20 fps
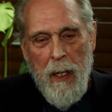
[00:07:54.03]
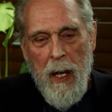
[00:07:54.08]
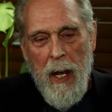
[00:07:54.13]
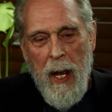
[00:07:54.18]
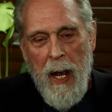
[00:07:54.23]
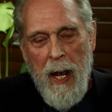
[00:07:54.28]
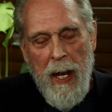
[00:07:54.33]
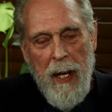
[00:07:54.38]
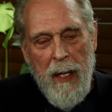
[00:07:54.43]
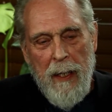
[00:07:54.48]

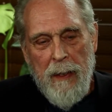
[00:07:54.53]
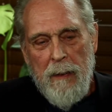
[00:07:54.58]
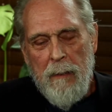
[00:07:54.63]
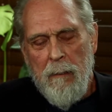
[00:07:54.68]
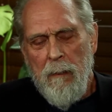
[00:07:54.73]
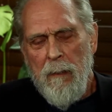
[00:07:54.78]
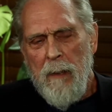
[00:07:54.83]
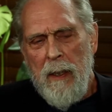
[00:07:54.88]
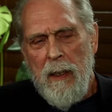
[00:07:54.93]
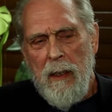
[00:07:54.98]
And
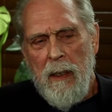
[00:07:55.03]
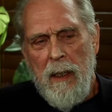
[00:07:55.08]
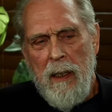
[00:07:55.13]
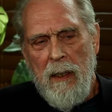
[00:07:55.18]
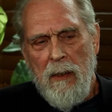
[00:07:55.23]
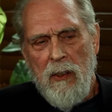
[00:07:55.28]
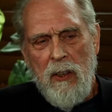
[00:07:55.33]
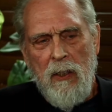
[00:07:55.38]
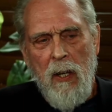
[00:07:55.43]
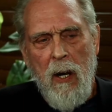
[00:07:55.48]
he
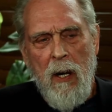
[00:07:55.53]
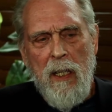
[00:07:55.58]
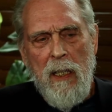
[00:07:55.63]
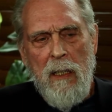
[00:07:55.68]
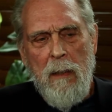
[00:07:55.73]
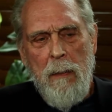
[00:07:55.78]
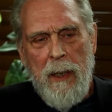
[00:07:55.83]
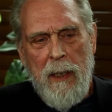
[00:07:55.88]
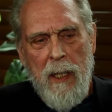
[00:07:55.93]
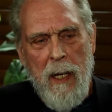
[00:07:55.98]
started
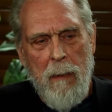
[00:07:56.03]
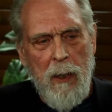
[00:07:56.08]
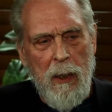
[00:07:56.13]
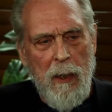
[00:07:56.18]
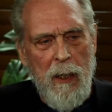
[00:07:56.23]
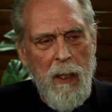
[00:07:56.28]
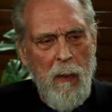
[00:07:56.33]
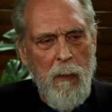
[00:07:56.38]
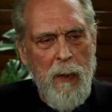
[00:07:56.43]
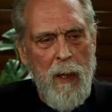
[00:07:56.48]
to become a
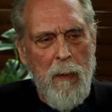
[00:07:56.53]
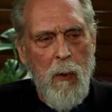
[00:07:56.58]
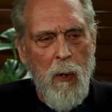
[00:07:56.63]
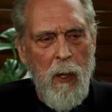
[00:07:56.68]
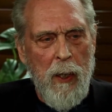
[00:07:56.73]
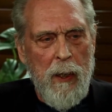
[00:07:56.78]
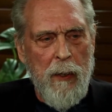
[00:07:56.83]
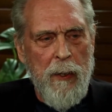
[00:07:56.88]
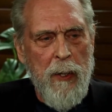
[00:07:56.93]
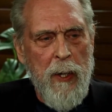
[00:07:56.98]
little bit more
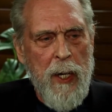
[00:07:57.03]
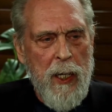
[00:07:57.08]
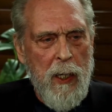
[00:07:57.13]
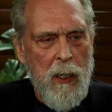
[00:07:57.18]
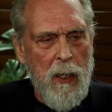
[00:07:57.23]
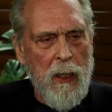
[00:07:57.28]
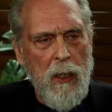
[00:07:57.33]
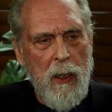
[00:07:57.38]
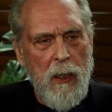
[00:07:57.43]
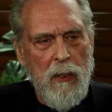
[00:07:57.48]

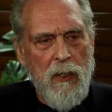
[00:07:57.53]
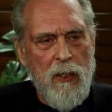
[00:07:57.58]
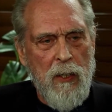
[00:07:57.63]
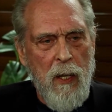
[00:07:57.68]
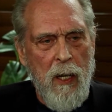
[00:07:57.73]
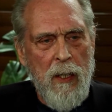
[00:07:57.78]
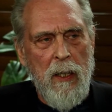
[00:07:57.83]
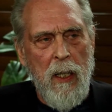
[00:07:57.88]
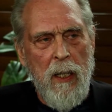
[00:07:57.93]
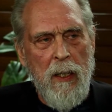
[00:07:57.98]
coherent. You could
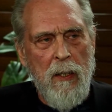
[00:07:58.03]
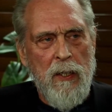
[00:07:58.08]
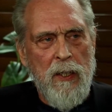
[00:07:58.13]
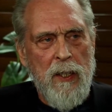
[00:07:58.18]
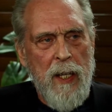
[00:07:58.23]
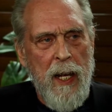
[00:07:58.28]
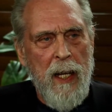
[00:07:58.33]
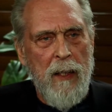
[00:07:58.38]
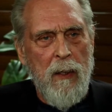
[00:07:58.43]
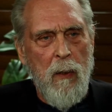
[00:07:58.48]
start to
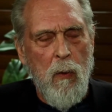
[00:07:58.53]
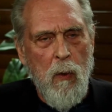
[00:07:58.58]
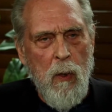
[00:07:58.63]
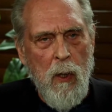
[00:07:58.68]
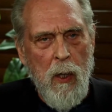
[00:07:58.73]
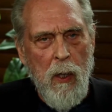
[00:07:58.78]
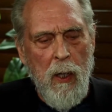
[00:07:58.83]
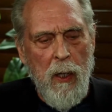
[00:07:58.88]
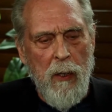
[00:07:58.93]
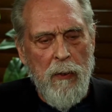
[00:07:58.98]
understand the
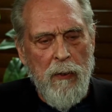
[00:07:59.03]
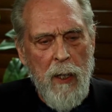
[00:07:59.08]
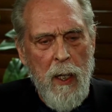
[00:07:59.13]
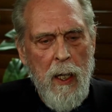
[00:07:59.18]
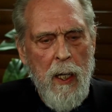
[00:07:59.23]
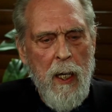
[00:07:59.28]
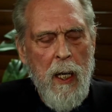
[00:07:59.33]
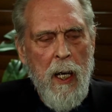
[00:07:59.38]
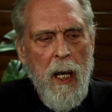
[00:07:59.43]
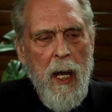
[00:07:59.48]
words.
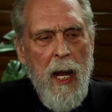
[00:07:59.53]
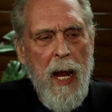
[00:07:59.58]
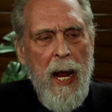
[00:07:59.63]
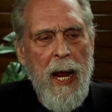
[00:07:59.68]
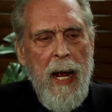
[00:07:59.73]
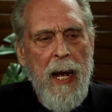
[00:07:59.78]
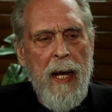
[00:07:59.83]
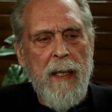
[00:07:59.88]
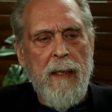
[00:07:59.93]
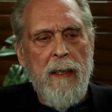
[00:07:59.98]

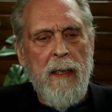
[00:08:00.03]
And